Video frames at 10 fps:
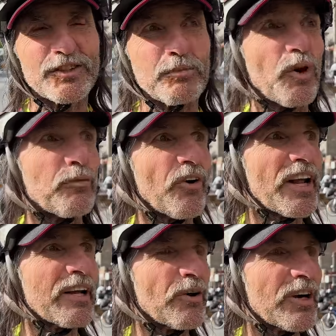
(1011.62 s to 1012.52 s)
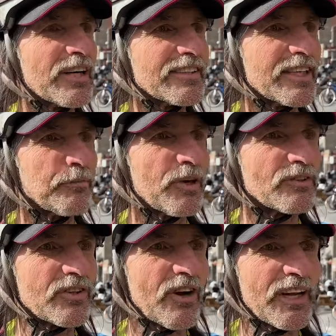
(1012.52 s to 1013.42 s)
Tomorrow morning, we're going to see about
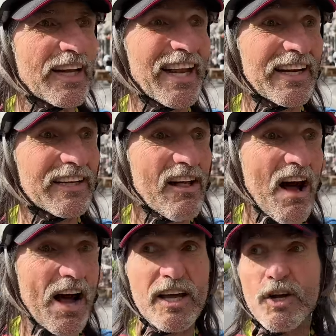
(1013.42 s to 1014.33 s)
starting at 8 o'clock.